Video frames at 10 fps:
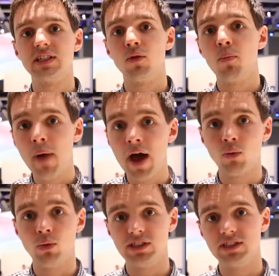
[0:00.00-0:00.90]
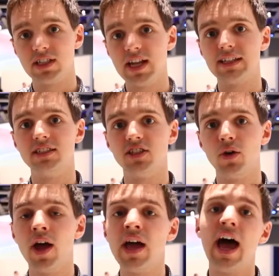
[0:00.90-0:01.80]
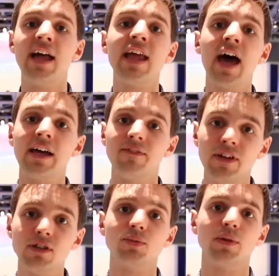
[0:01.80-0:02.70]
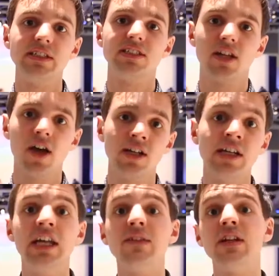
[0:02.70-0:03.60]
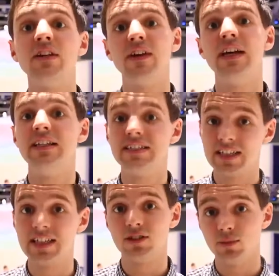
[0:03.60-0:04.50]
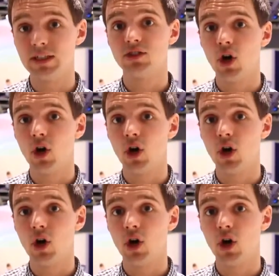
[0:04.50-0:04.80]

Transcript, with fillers: little mount which is connected to it, and that feels pretty sturdy, even if it is a little bit